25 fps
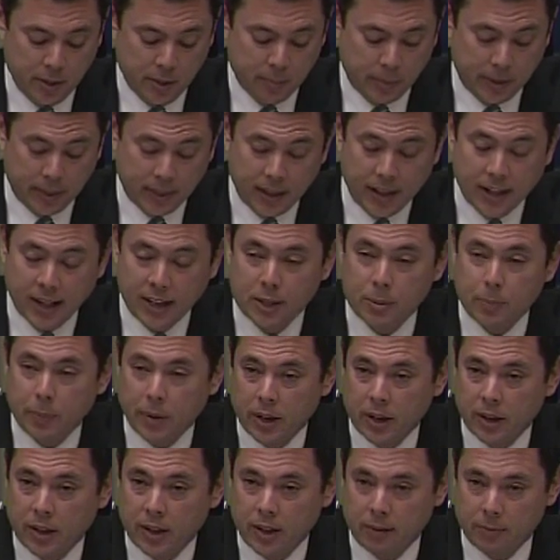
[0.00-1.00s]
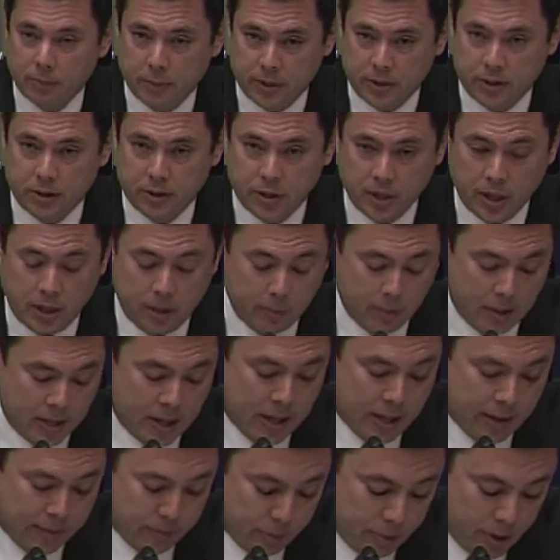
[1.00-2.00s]
But the next paragraph, Mr. Chairman, I
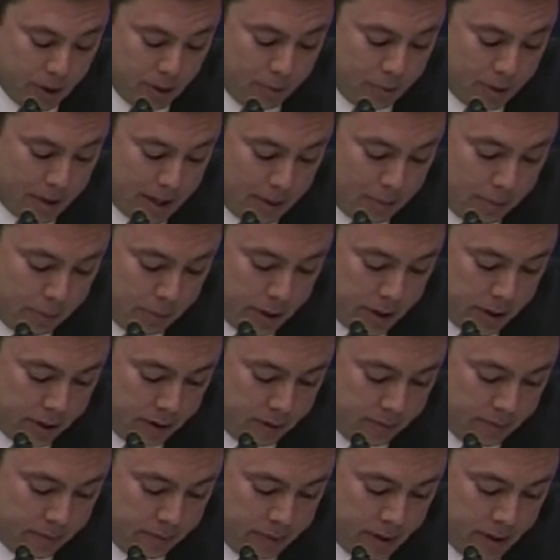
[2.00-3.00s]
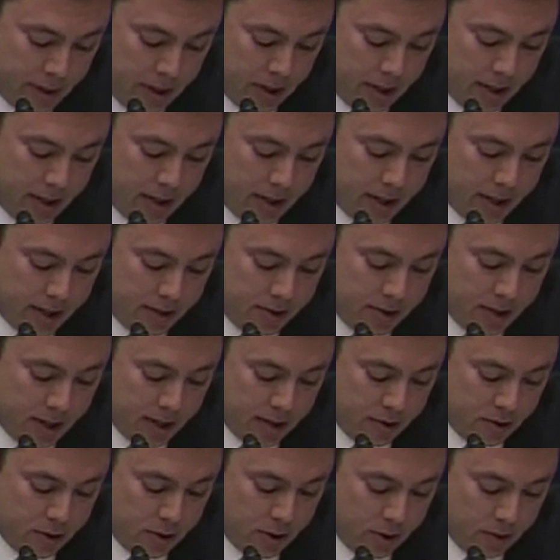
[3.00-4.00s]
have a real problem with. It
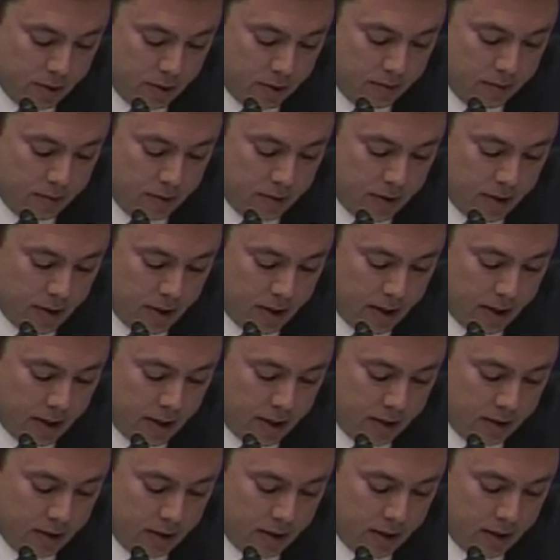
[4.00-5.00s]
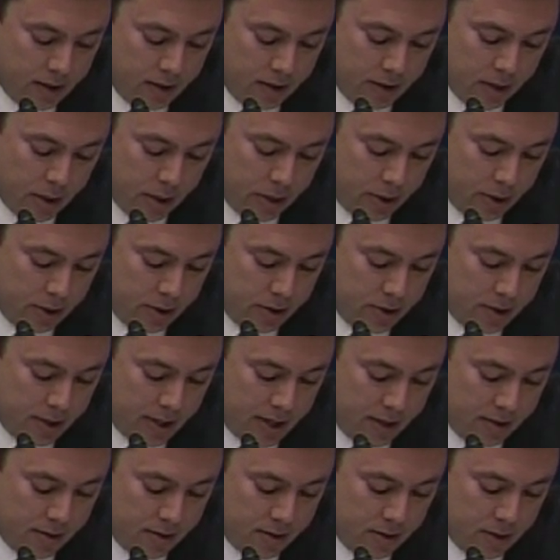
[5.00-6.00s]
says, in uh, the third
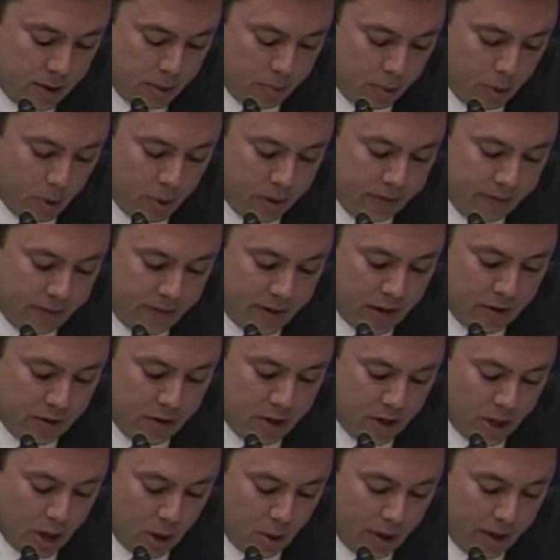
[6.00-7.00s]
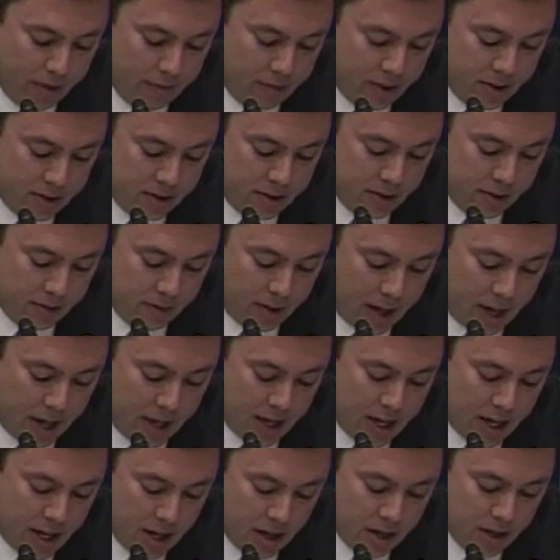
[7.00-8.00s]
sentence, the Board found no evidence of
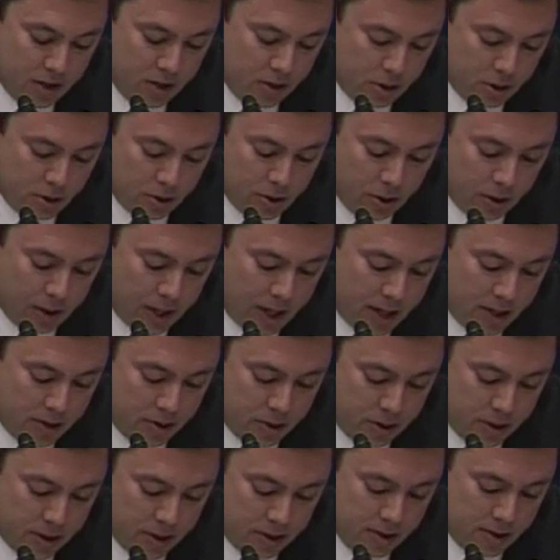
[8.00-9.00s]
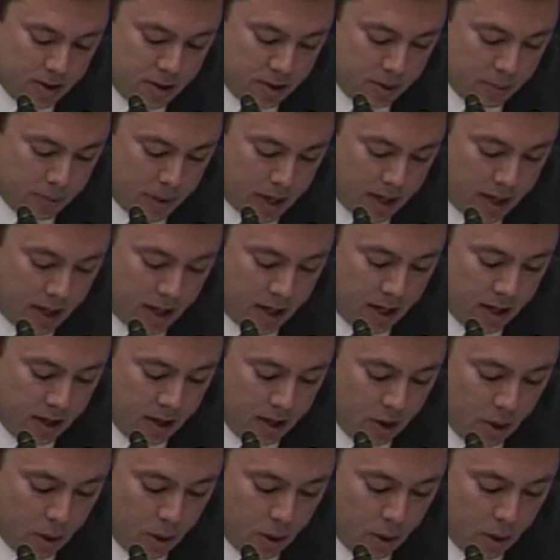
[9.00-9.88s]
any undue delays or decision-making